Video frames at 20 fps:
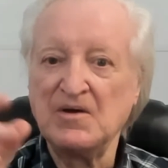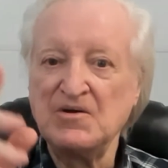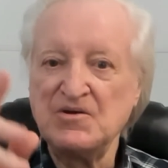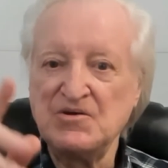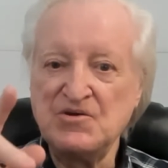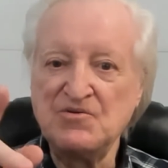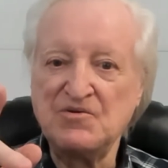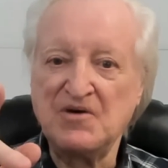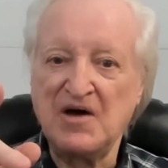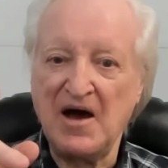
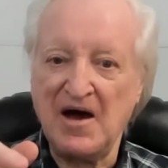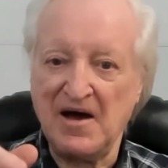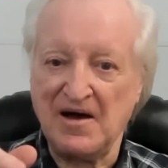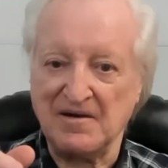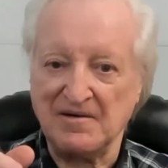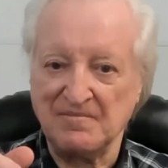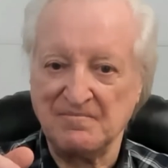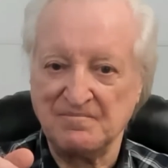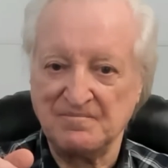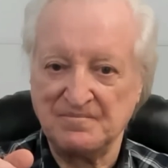You
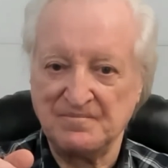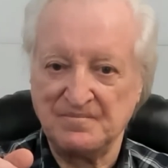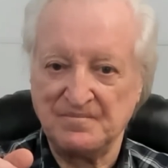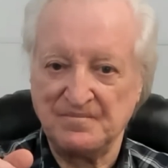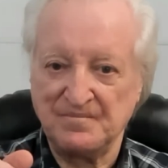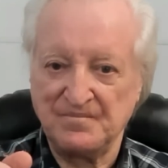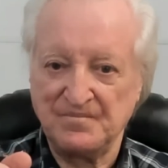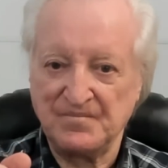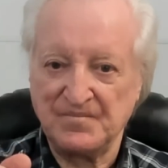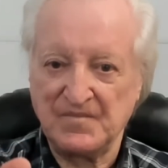can.
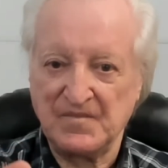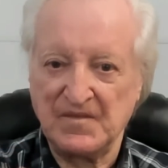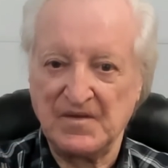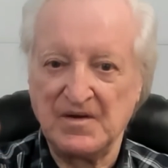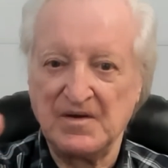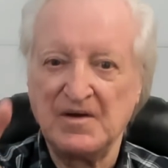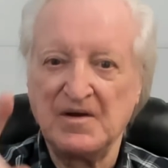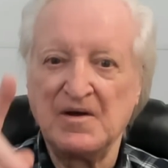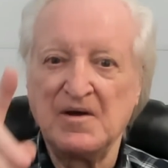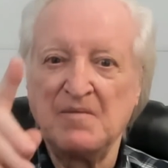
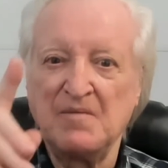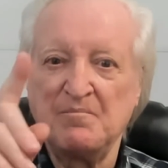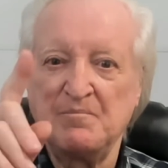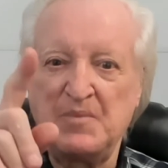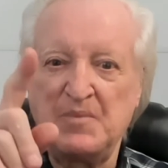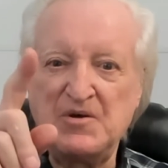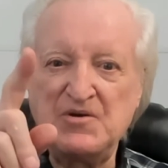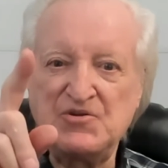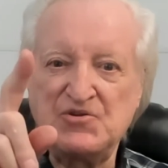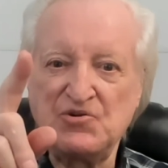
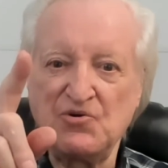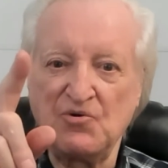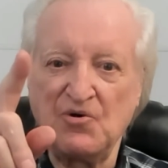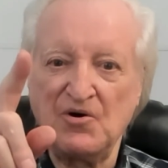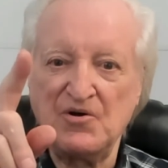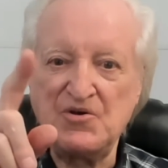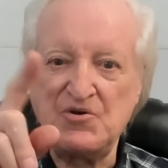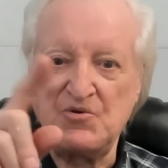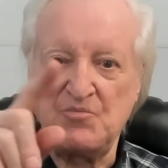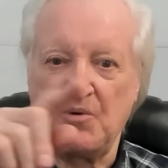Be
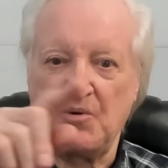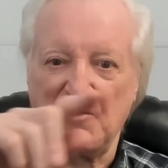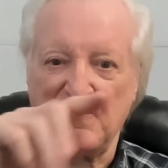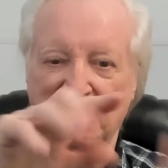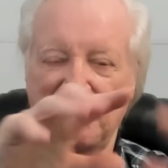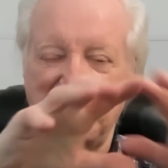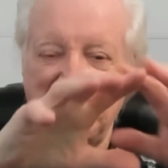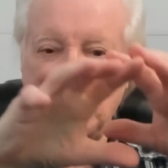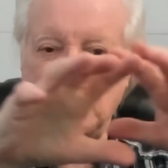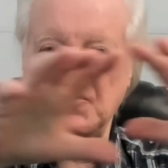sure you put a
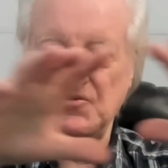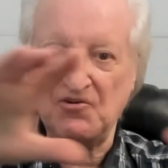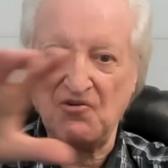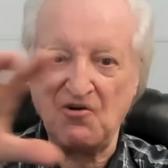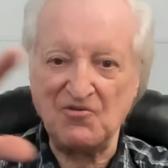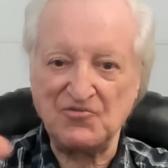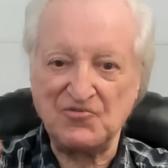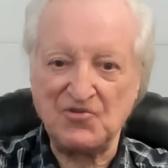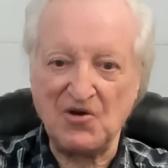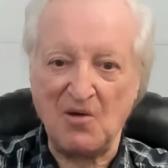filter
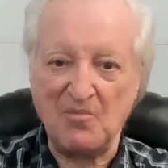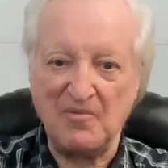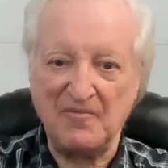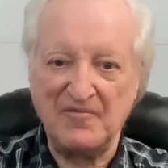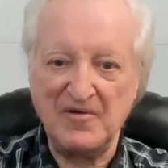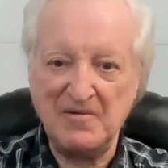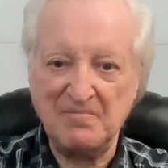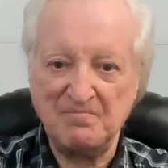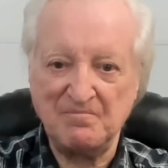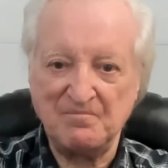on top
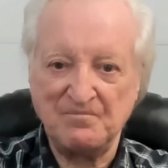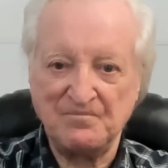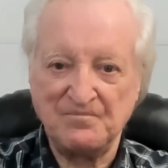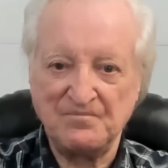of it